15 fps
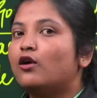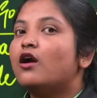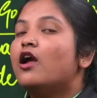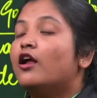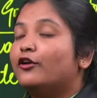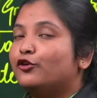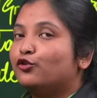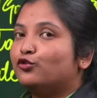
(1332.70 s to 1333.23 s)

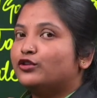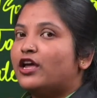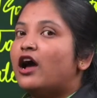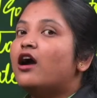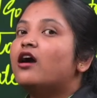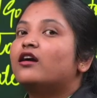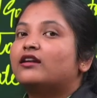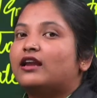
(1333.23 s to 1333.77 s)
do the
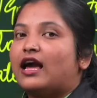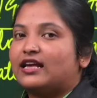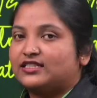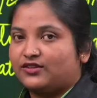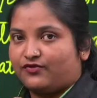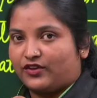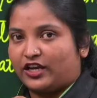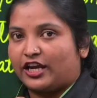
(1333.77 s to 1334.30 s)

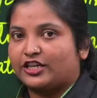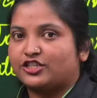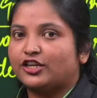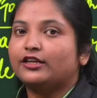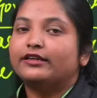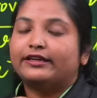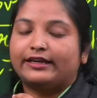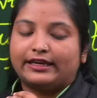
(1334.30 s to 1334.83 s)
classification
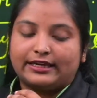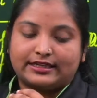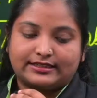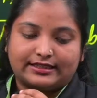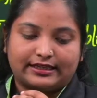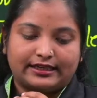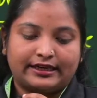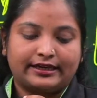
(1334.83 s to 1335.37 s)

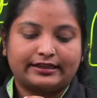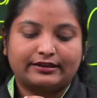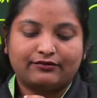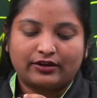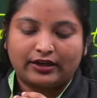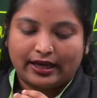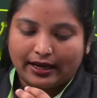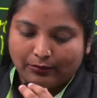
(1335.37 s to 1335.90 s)
easily. We can
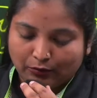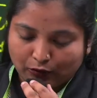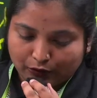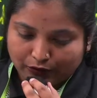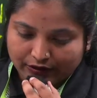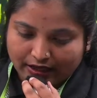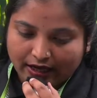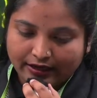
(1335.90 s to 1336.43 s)
move to the
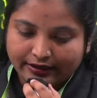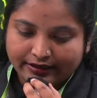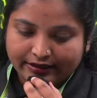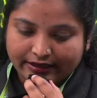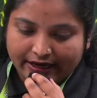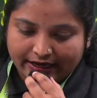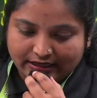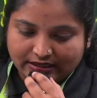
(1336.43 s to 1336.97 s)

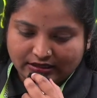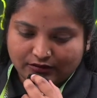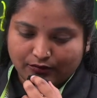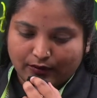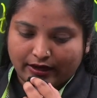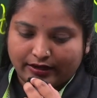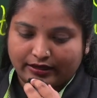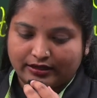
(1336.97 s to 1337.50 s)
next one,
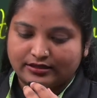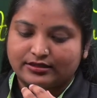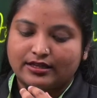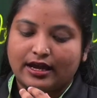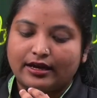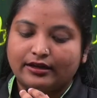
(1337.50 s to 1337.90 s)
is that